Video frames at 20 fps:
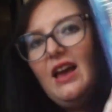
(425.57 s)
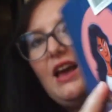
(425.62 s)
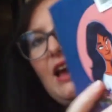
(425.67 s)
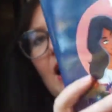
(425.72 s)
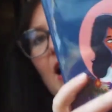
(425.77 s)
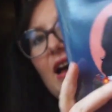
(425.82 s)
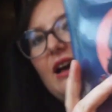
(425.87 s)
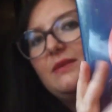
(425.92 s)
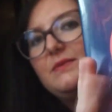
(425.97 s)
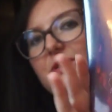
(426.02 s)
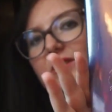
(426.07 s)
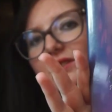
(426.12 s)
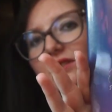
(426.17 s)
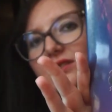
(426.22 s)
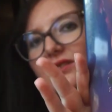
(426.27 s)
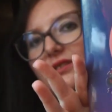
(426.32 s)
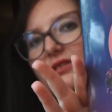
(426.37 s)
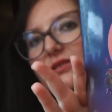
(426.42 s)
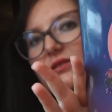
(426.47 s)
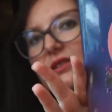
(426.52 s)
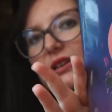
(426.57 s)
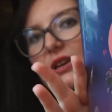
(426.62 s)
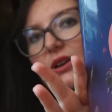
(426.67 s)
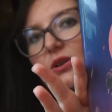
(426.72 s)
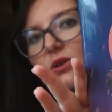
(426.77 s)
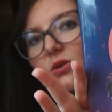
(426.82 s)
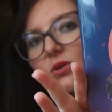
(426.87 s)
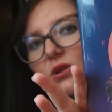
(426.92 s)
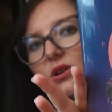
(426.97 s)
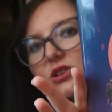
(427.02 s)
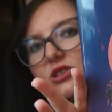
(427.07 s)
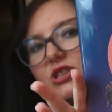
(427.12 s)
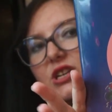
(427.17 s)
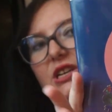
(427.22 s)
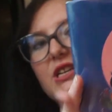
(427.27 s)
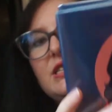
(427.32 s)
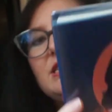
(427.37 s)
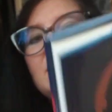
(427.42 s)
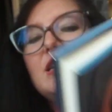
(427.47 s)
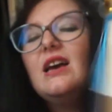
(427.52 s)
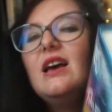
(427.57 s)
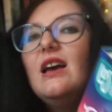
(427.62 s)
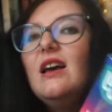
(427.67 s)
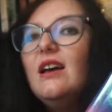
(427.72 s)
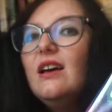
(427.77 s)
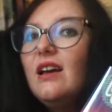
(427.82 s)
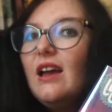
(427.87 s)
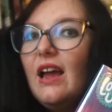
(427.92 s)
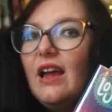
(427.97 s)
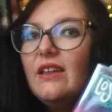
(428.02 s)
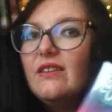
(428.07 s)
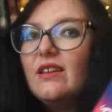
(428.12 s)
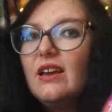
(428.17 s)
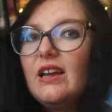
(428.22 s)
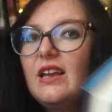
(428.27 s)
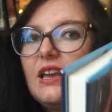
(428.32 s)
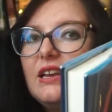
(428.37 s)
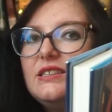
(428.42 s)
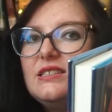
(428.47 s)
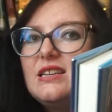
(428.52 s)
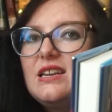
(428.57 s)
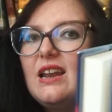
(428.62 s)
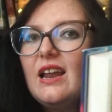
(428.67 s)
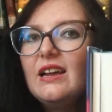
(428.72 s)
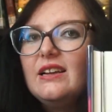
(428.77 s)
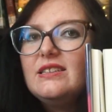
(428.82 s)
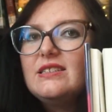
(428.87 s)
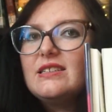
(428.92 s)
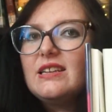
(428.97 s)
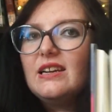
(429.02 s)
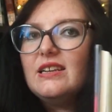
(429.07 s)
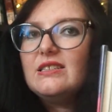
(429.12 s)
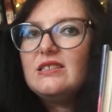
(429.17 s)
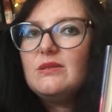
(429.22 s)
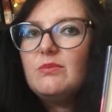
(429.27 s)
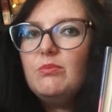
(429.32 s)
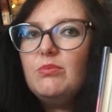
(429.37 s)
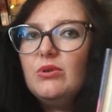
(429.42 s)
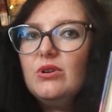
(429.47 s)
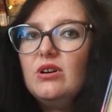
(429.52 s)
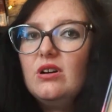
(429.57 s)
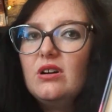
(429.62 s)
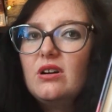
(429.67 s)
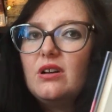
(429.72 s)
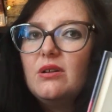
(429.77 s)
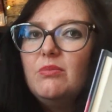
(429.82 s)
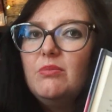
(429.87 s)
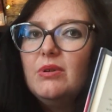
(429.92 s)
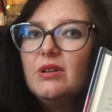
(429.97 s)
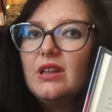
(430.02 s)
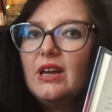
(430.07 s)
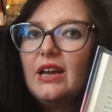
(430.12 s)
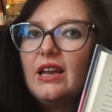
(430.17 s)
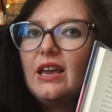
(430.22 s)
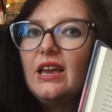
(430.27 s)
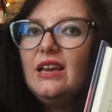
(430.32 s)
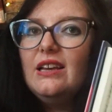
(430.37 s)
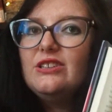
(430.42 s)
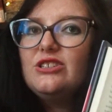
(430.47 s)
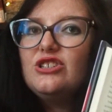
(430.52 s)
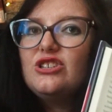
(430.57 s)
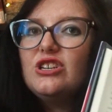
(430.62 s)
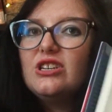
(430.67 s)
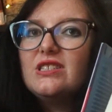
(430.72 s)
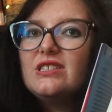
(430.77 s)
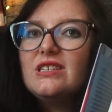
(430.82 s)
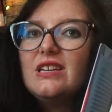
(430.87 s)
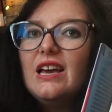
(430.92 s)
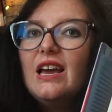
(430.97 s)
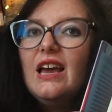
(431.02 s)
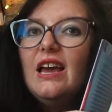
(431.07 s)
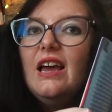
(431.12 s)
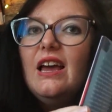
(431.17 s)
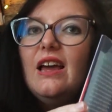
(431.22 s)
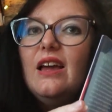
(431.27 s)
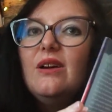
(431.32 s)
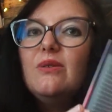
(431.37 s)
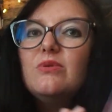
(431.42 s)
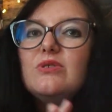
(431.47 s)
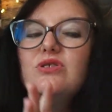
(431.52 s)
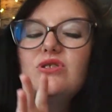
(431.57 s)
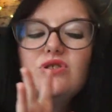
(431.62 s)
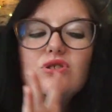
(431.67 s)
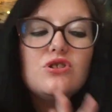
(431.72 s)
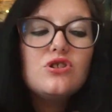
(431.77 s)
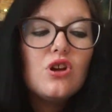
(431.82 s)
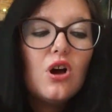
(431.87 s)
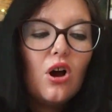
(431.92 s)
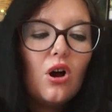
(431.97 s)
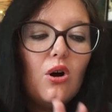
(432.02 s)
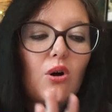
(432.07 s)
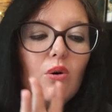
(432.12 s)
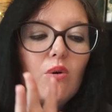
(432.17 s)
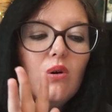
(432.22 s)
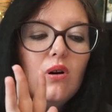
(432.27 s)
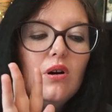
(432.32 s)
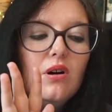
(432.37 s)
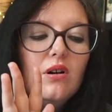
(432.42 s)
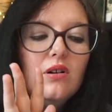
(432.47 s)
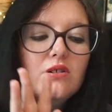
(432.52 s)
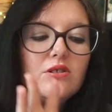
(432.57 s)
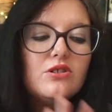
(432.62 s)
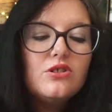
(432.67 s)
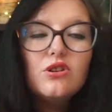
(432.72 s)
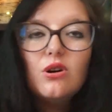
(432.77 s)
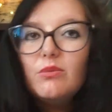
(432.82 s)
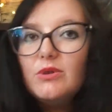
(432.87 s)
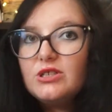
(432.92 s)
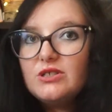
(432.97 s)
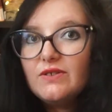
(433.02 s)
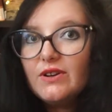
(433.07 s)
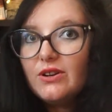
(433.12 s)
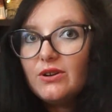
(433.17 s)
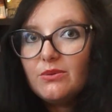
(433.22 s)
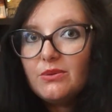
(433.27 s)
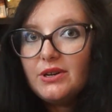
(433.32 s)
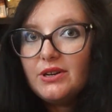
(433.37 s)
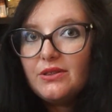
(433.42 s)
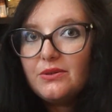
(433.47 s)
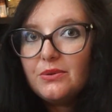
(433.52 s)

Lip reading: absolutely gorgeous. And like, it's a nice sized book, but like, it's just, it was so much fun to read